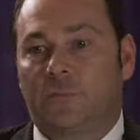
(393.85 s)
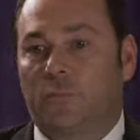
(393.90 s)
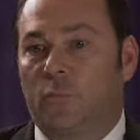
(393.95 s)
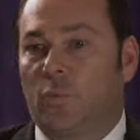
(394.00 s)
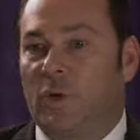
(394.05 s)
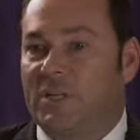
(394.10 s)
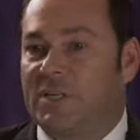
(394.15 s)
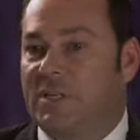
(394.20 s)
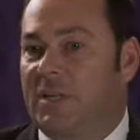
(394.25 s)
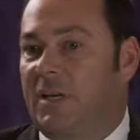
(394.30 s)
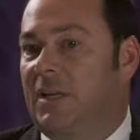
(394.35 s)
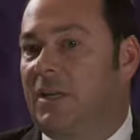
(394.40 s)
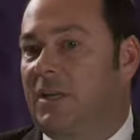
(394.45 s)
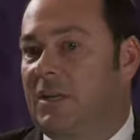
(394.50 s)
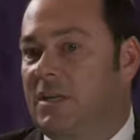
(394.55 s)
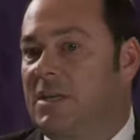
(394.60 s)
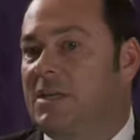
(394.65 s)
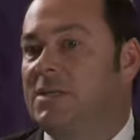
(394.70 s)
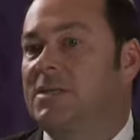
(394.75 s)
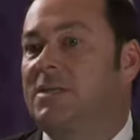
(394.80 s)
we see that
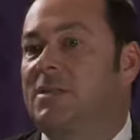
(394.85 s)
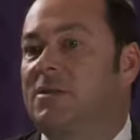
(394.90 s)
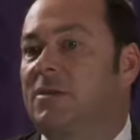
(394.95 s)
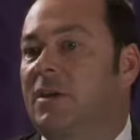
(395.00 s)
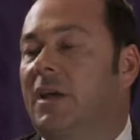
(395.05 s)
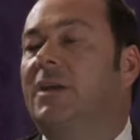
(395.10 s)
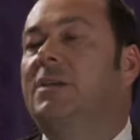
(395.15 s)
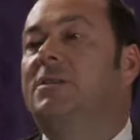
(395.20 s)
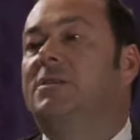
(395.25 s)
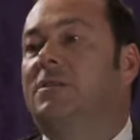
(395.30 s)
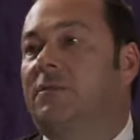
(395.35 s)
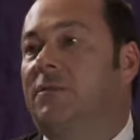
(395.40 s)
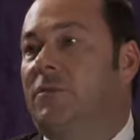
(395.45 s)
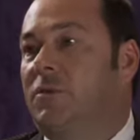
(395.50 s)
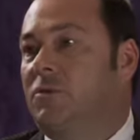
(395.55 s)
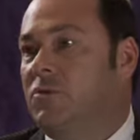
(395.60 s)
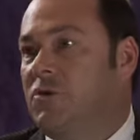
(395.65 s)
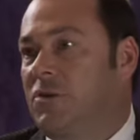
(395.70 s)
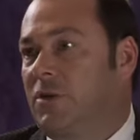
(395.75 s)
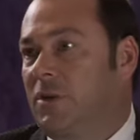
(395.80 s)
this is the
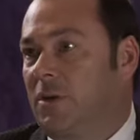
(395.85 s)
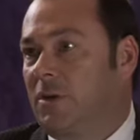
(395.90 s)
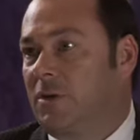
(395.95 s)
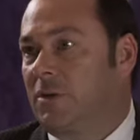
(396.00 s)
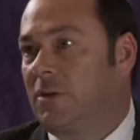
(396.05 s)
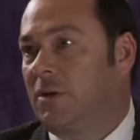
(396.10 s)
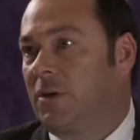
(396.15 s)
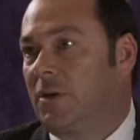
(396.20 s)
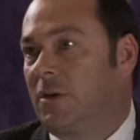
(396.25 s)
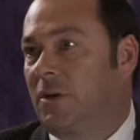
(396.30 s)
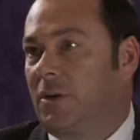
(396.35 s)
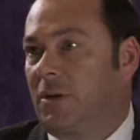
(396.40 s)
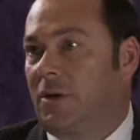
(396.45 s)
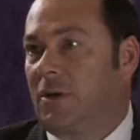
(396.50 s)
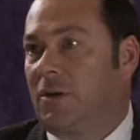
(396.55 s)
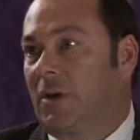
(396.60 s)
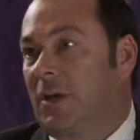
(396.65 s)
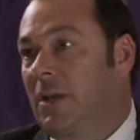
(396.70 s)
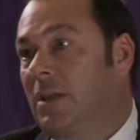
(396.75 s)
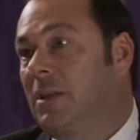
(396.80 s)
future
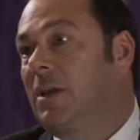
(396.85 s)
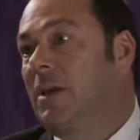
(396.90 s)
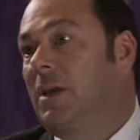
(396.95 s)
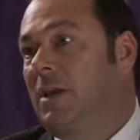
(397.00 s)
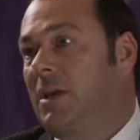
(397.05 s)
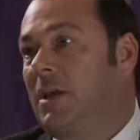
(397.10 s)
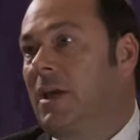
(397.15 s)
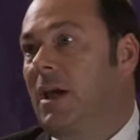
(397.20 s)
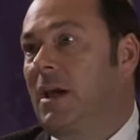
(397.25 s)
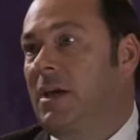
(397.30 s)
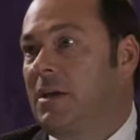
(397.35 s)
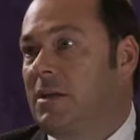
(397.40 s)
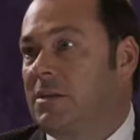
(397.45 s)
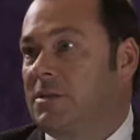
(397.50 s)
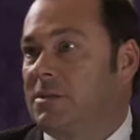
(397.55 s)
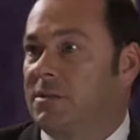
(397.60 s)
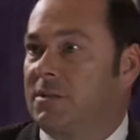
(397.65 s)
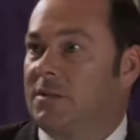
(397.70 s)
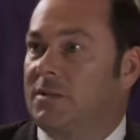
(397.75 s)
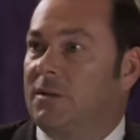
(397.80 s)
in the
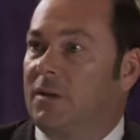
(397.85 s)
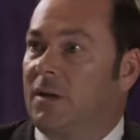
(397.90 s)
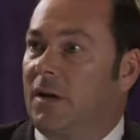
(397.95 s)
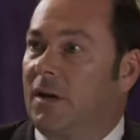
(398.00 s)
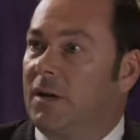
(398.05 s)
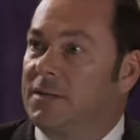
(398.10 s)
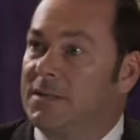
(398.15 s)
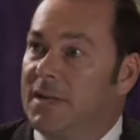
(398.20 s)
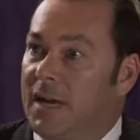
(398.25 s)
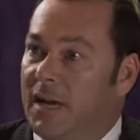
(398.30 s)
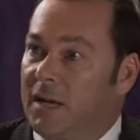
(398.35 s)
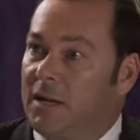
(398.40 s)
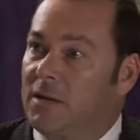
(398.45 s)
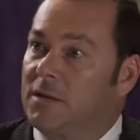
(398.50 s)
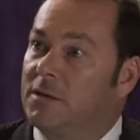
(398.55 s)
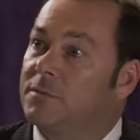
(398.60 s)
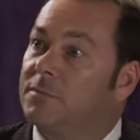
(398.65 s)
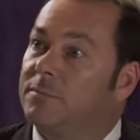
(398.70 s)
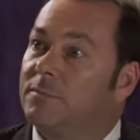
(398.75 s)
EAS tagging